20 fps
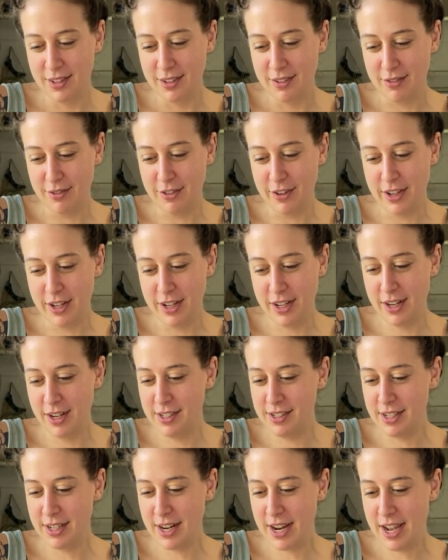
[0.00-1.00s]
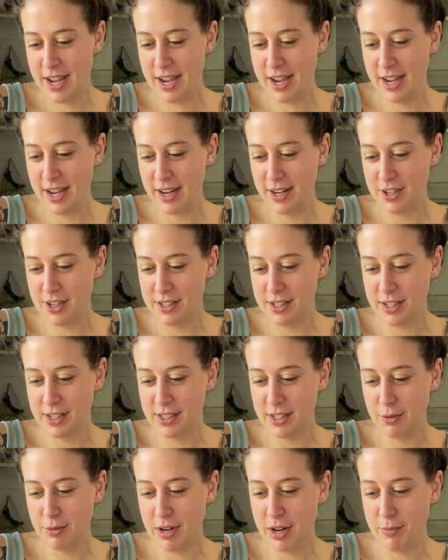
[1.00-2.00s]
Vid said, hey. Jessica
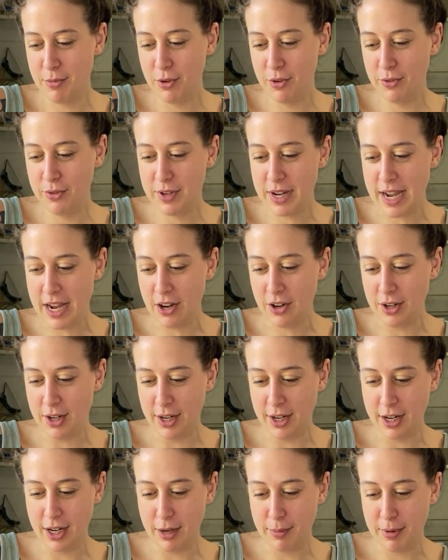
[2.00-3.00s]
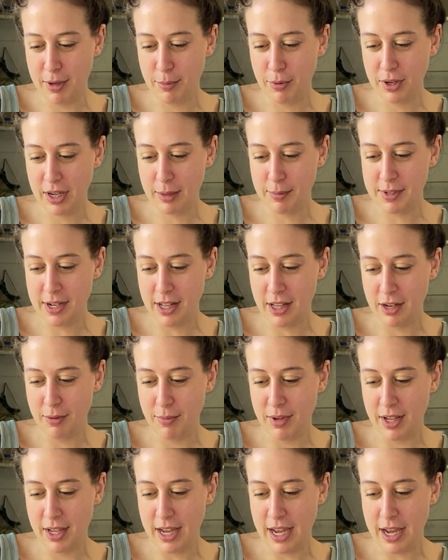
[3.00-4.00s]
said, when I moved out here, people kept telling
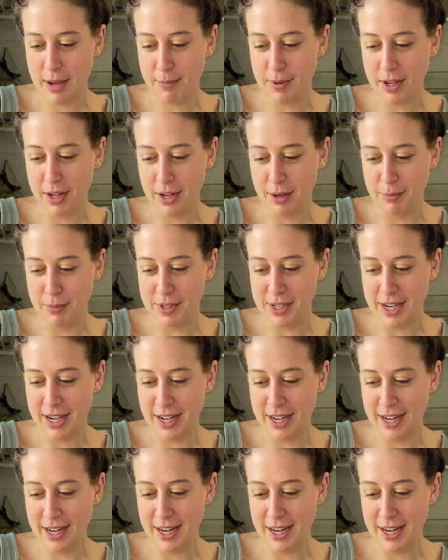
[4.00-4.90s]
me happy hump day.